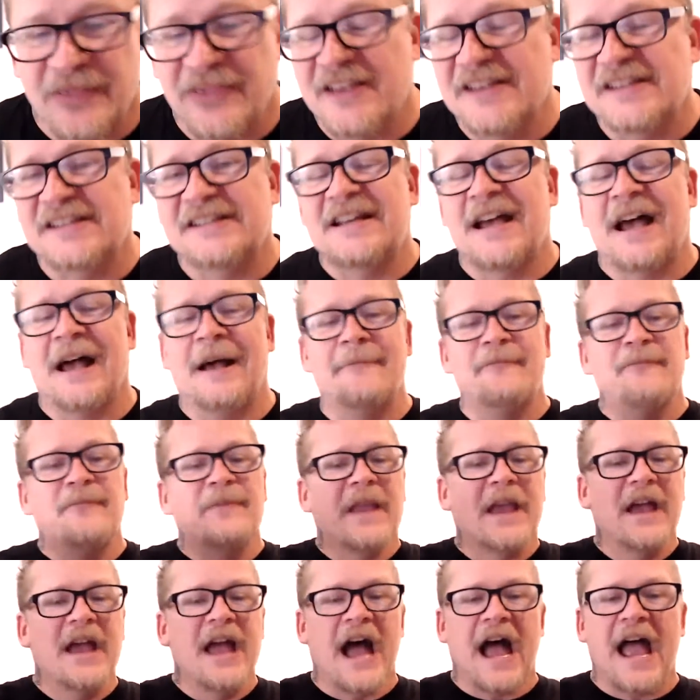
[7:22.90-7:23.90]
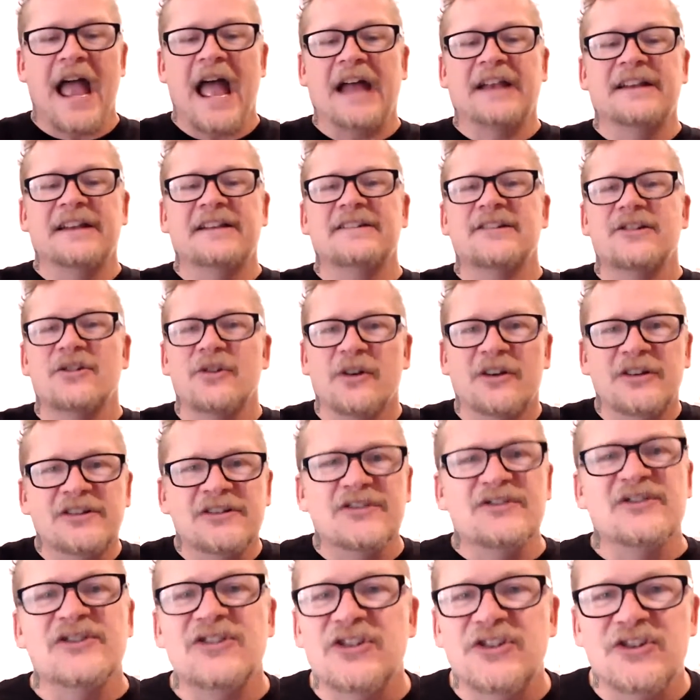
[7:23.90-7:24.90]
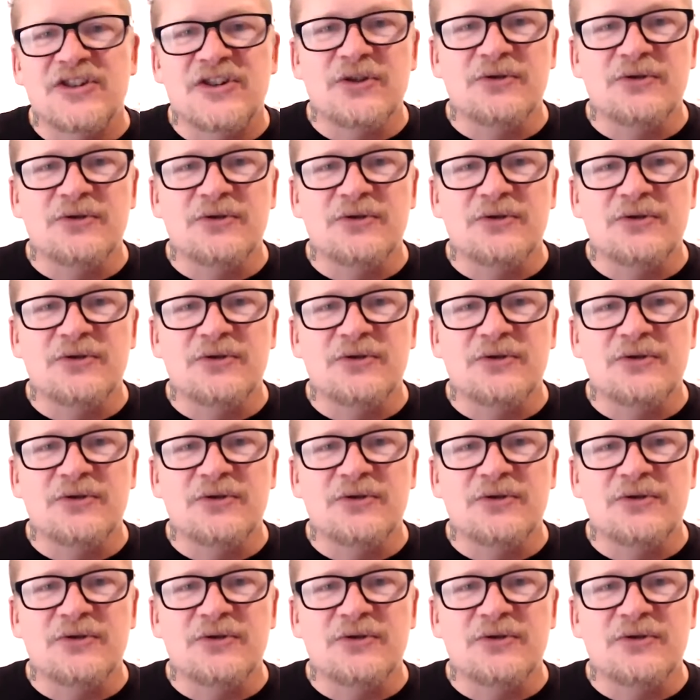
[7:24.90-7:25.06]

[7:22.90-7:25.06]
this time I had to do it because it's just